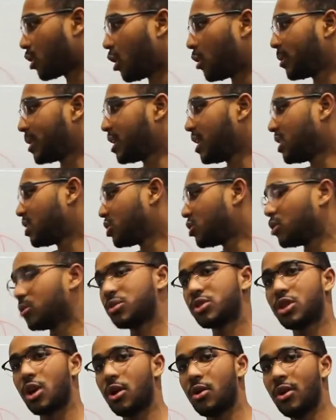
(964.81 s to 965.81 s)
All we need to do
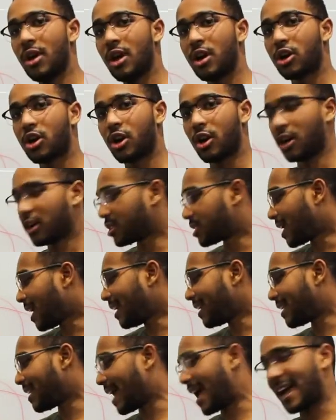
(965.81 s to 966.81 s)
is go
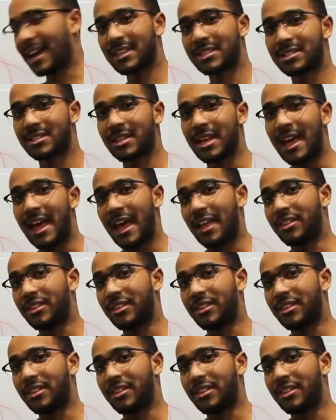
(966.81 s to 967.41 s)
cur.next,